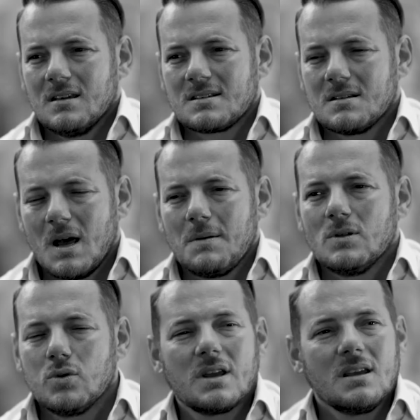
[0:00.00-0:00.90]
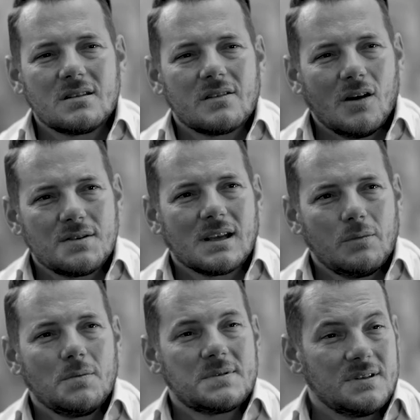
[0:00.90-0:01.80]
You know, so maybe looking into those
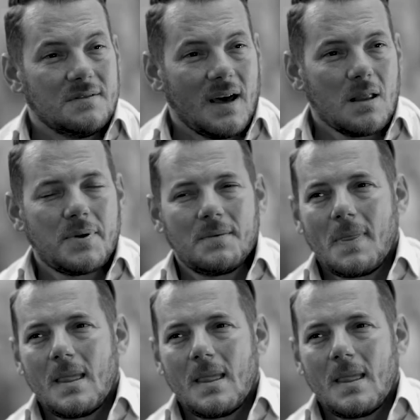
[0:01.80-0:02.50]
suburbs to develop,